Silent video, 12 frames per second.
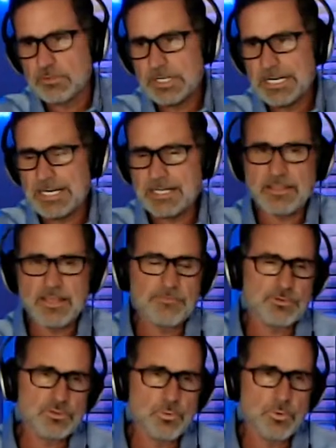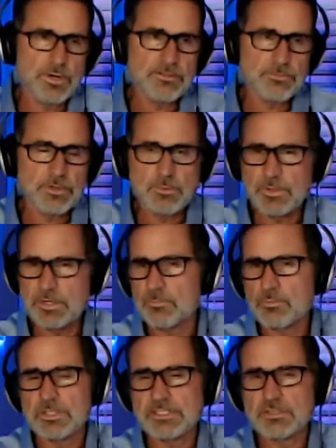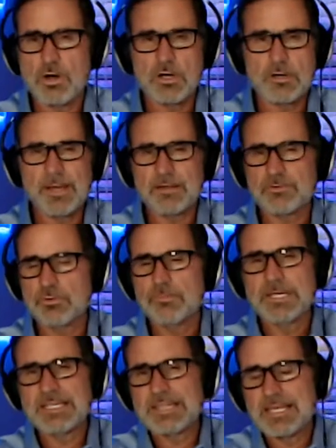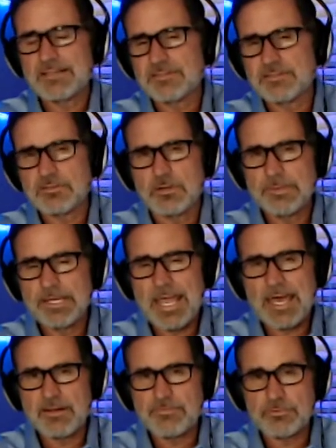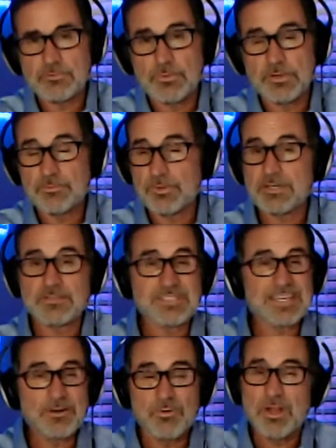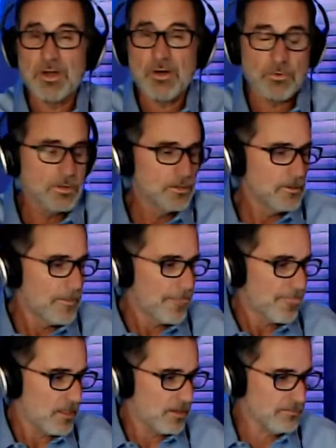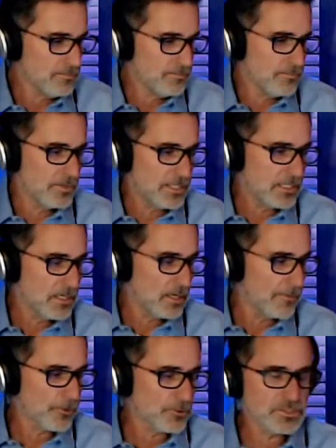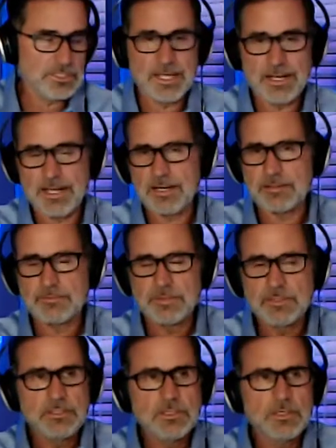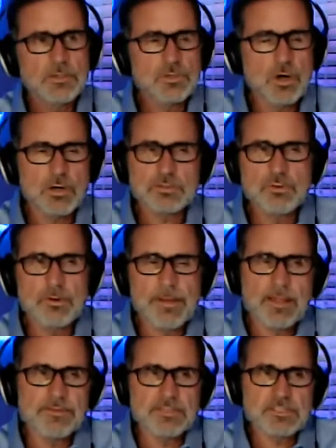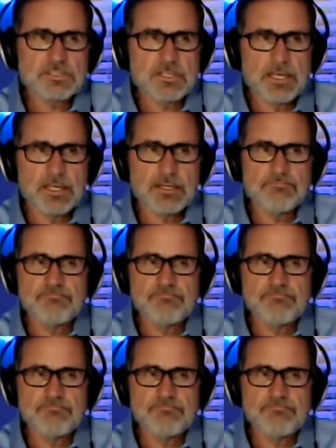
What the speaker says: anything for 23. We didn't really talk about too many things that's going to be added for 23 because I don't know. The person that I talked to about this said,